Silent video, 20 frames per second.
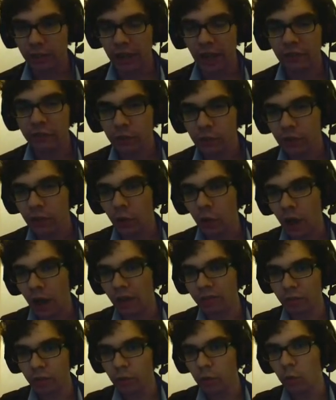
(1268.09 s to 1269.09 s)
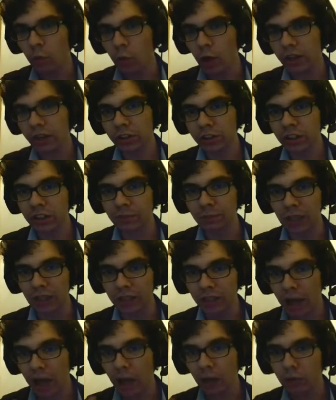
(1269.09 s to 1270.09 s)
Everyone who enters this
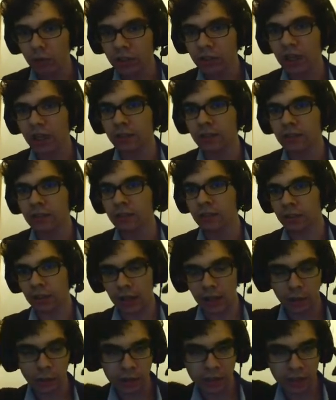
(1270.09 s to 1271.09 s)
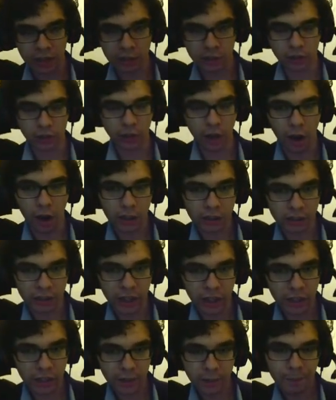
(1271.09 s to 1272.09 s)
building always gets lost
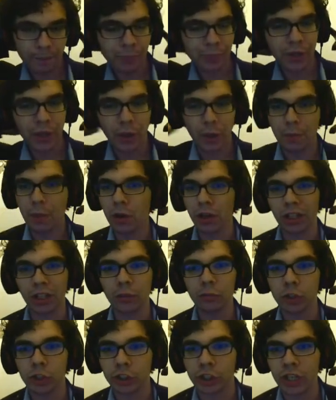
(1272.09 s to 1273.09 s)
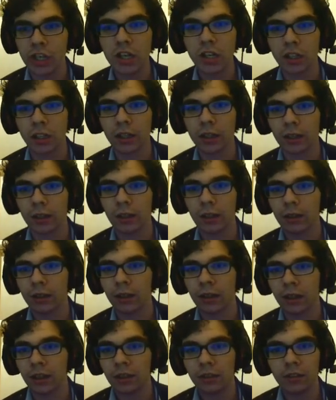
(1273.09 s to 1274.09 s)
in it. Meanwhile, I'm just here like
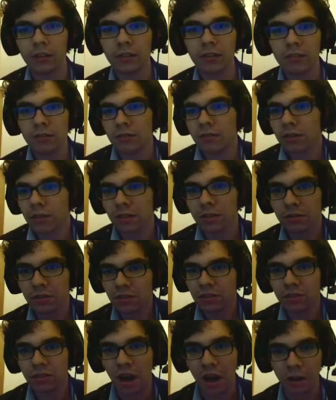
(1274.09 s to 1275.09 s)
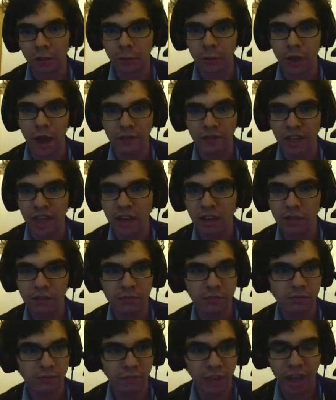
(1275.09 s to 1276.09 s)
this isn't hard to navigate.
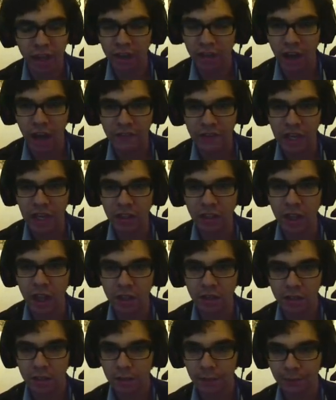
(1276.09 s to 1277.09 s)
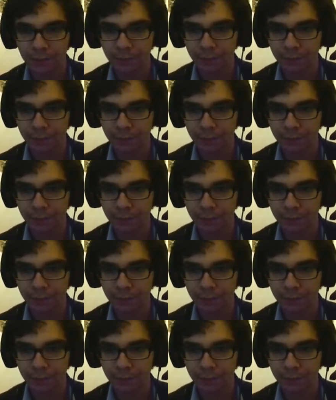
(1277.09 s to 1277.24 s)
I can navigate this.